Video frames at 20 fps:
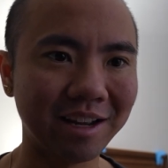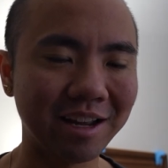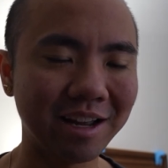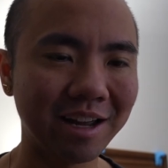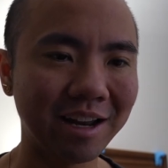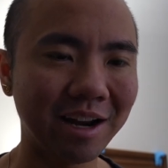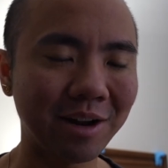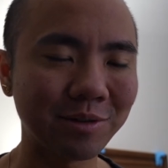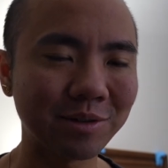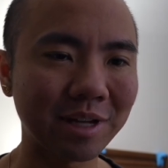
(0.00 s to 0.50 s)

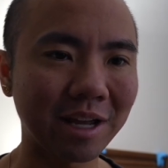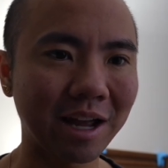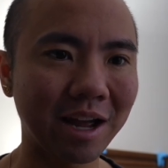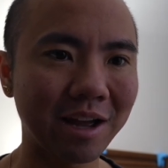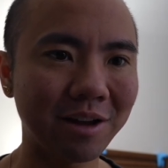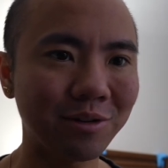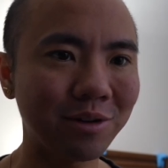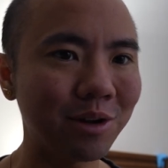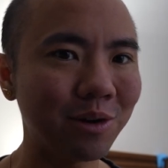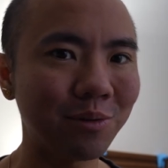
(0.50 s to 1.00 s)
I was like, I
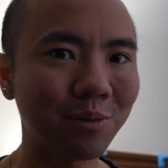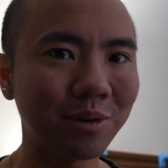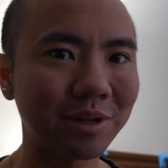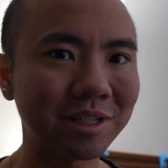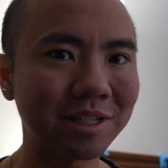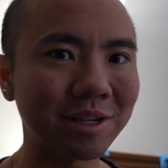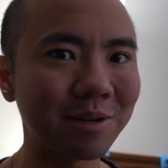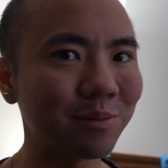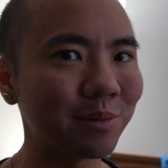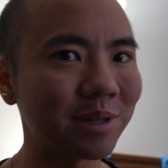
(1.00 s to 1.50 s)
don't know
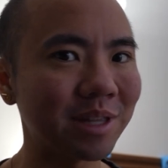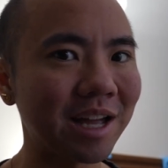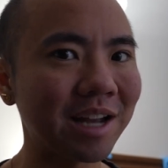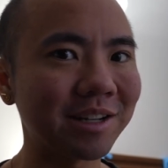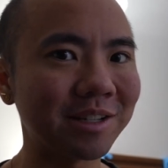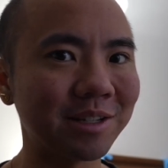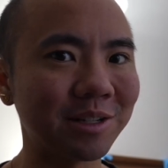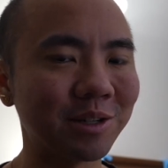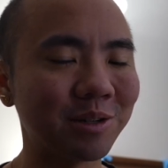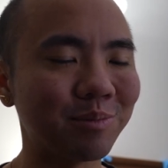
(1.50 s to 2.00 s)
what's up with
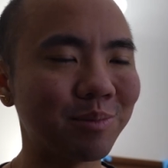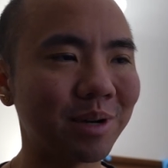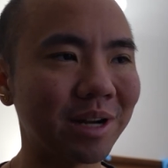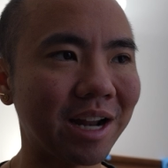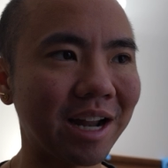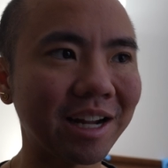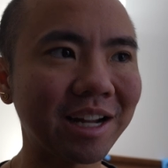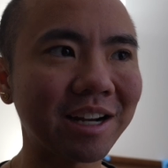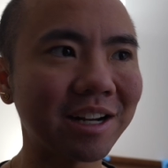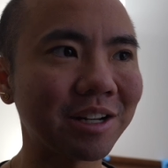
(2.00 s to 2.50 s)
that dude, but
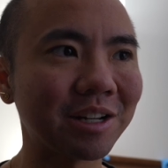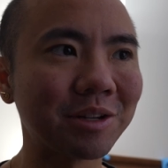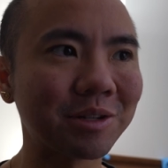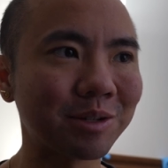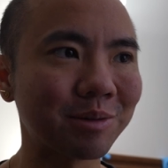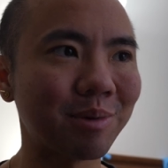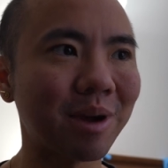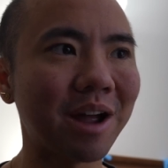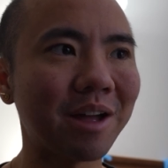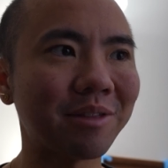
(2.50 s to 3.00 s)
I gotta use
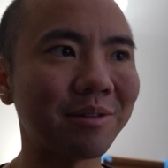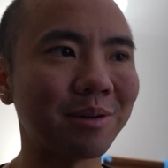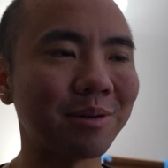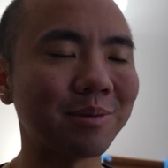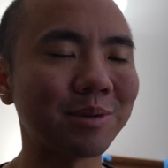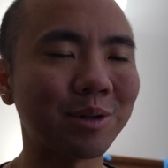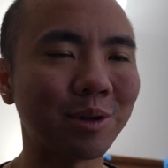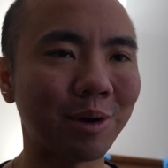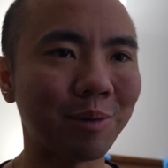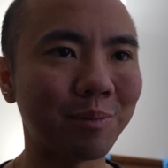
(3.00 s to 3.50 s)
the bathroom.
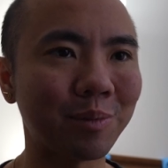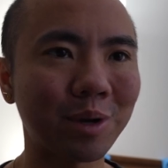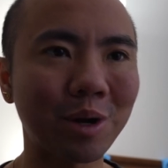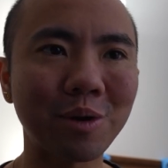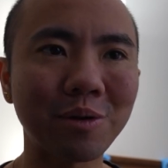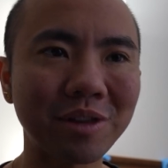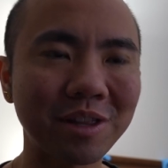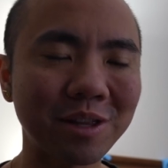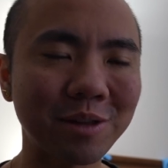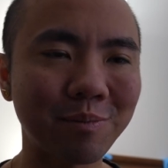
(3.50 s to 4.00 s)
So I'm
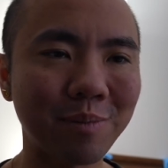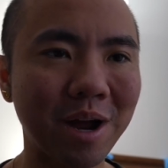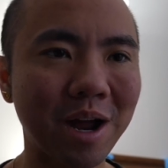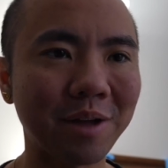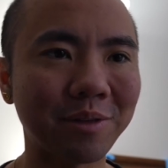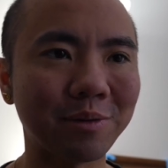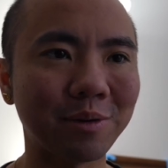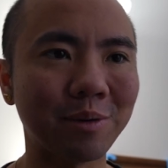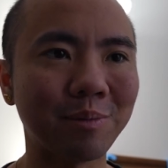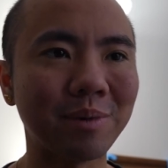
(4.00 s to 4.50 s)
going to the
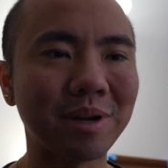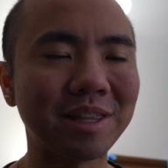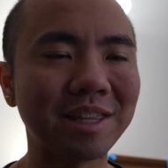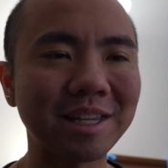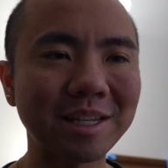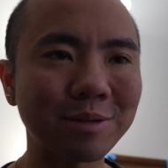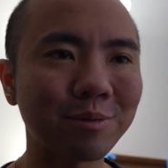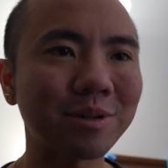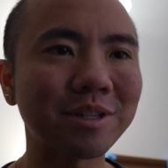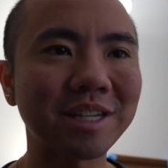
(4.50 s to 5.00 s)
bathroom, and
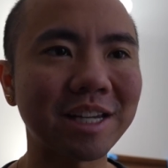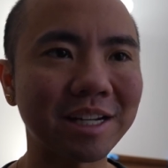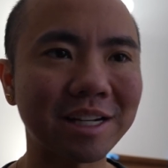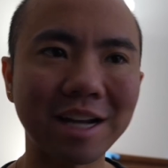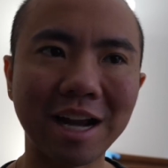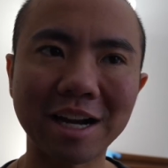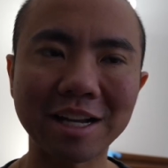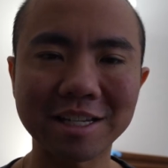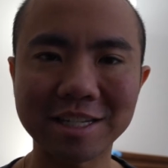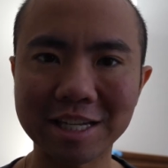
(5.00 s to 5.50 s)
this one's like
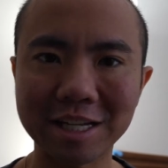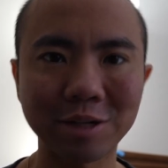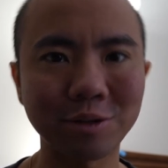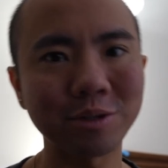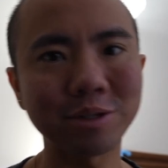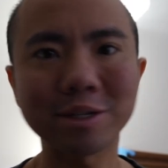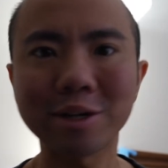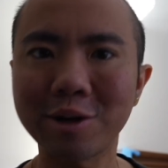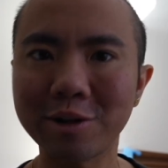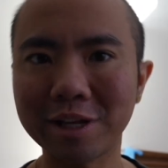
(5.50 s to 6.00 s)
not a single
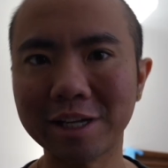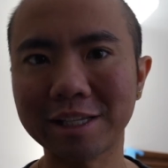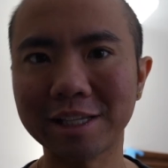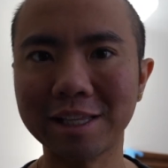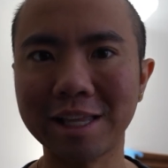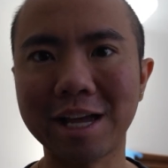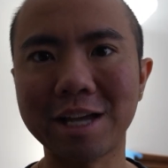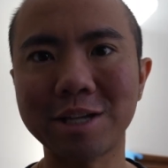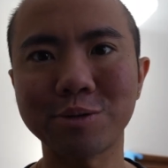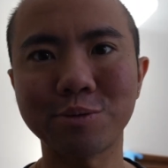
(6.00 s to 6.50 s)
stall like the
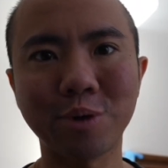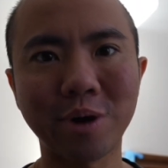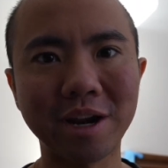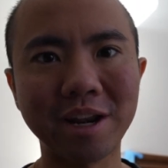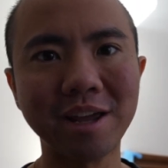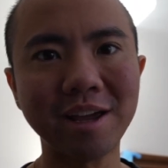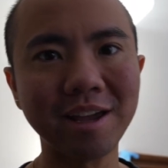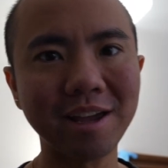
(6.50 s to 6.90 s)
last one.